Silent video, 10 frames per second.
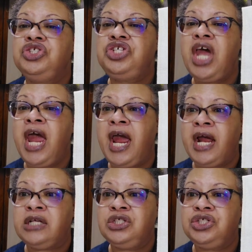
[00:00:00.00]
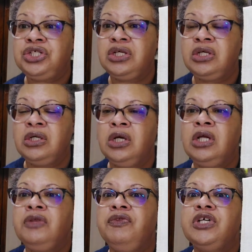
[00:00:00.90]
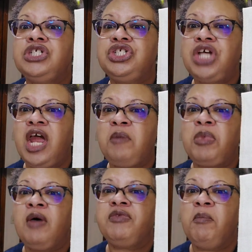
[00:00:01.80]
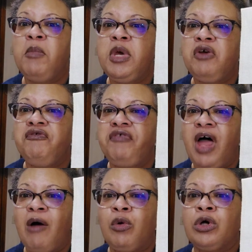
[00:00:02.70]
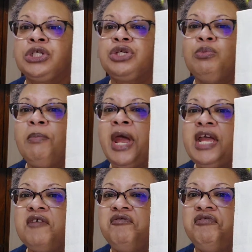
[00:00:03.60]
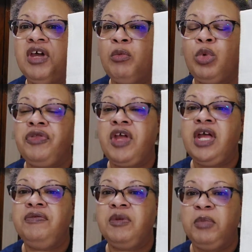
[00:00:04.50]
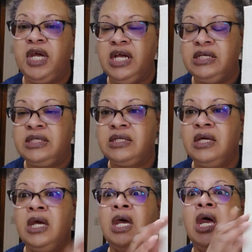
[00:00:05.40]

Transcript: changed the shape of the middle flower to make it fit within the piece.